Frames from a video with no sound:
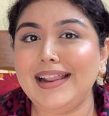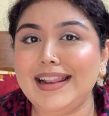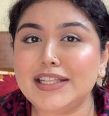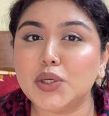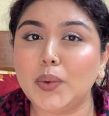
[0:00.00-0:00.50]

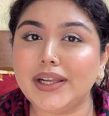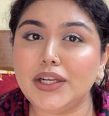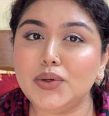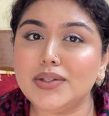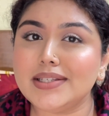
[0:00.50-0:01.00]
Let's
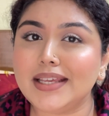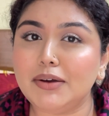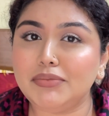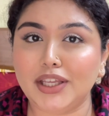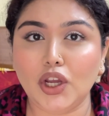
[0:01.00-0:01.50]
quickly do the
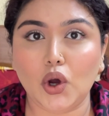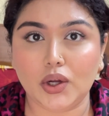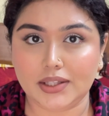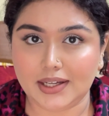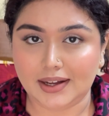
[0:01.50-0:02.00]
same thing
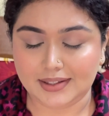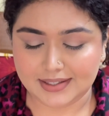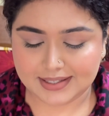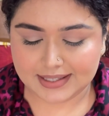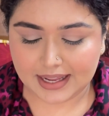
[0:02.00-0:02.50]
on the
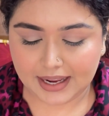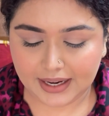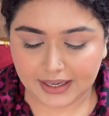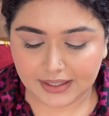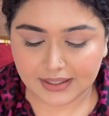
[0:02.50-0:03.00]
other
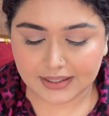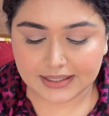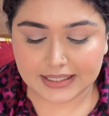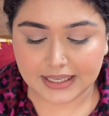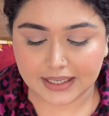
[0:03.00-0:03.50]
side,
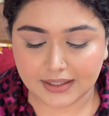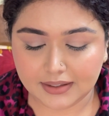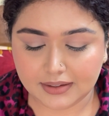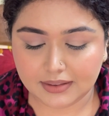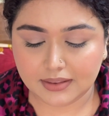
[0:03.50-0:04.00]
taking
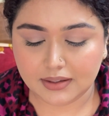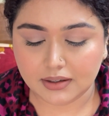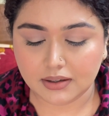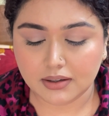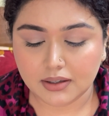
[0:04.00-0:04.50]

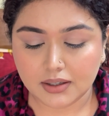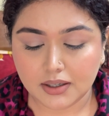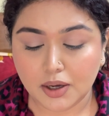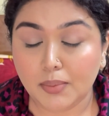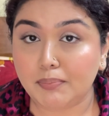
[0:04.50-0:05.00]
the
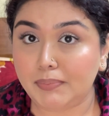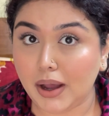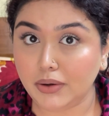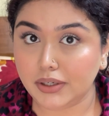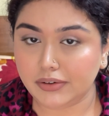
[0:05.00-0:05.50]

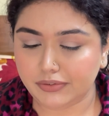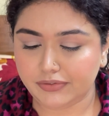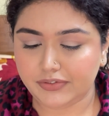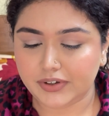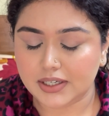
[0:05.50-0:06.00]
powder
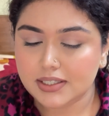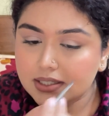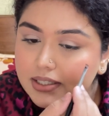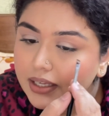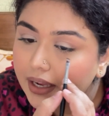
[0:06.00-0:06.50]

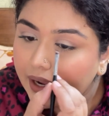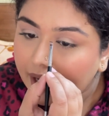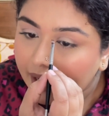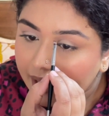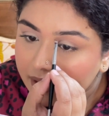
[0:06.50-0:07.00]
first
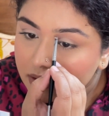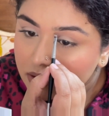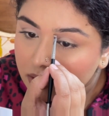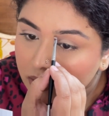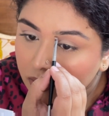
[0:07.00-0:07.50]
and
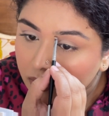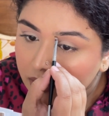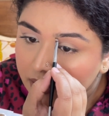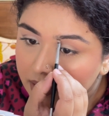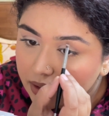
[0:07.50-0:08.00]

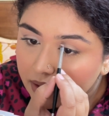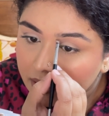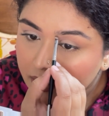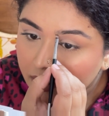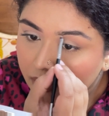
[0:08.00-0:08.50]
slowly
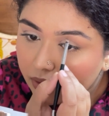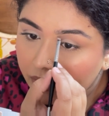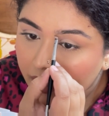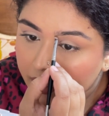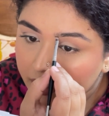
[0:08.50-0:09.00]

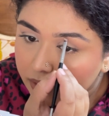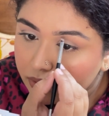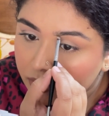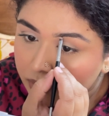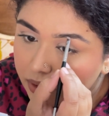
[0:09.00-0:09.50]
running
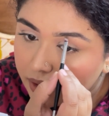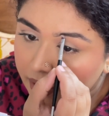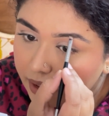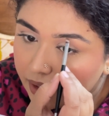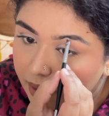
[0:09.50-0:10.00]
through the
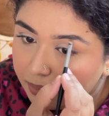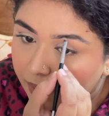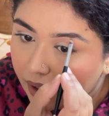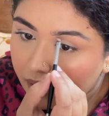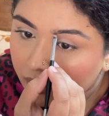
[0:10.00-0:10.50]
inner
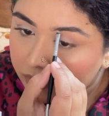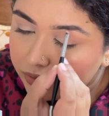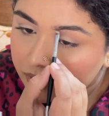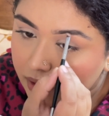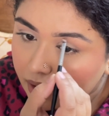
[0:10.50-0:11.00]
part
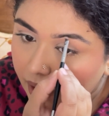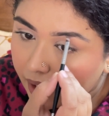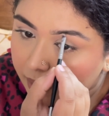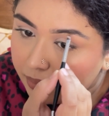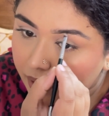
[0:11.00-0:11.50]
of the
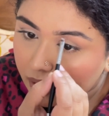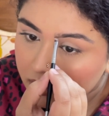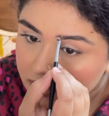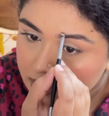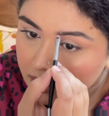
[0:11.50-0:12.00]

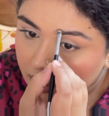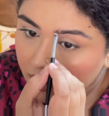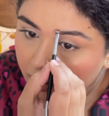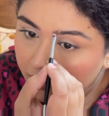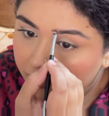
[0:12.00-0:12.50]
eyebrows,
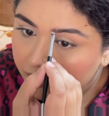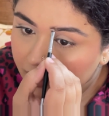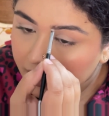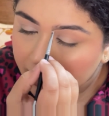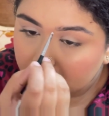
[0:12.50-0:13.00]

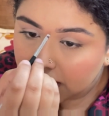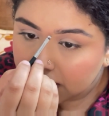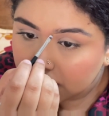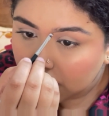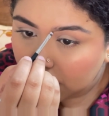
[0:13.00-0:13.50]
flicking
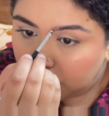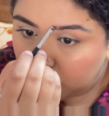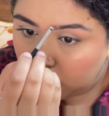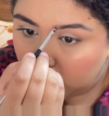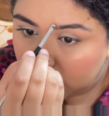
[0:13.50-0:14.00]
it
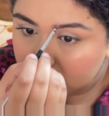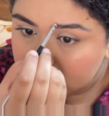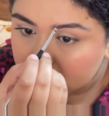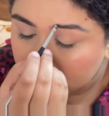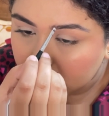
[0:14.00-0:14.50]

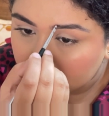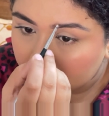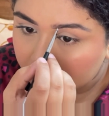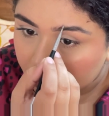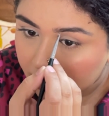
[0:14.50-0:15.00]
upwards
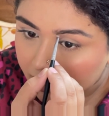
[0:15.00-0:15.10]
here